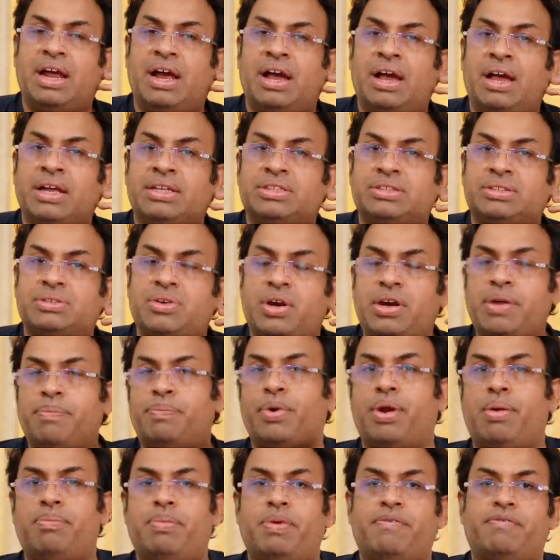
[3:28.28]
It's not a
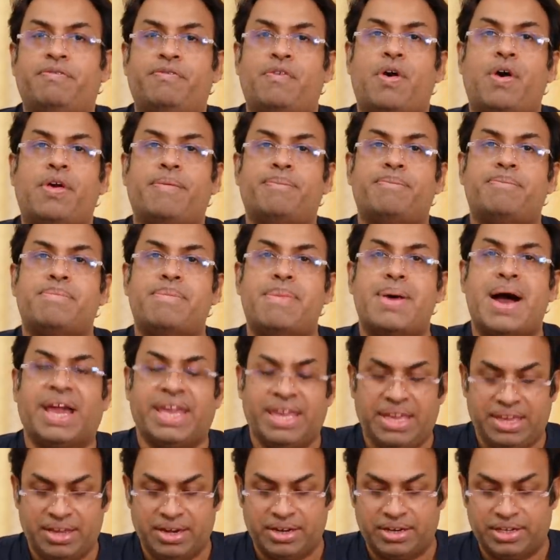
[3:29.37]
problem for my
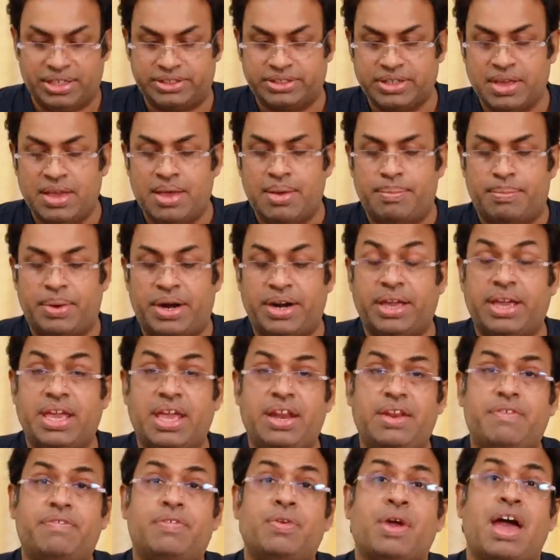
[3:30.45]
ears, but
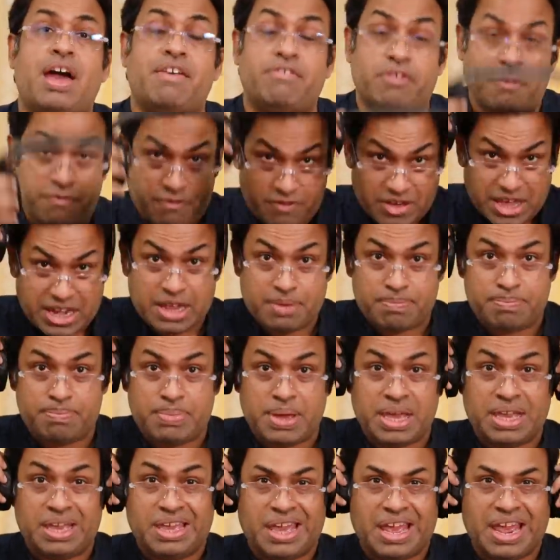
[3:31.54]
again, if you have a very
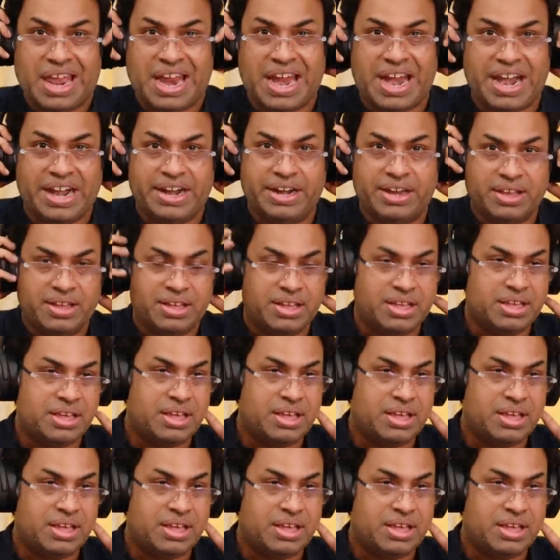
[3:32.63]
big head,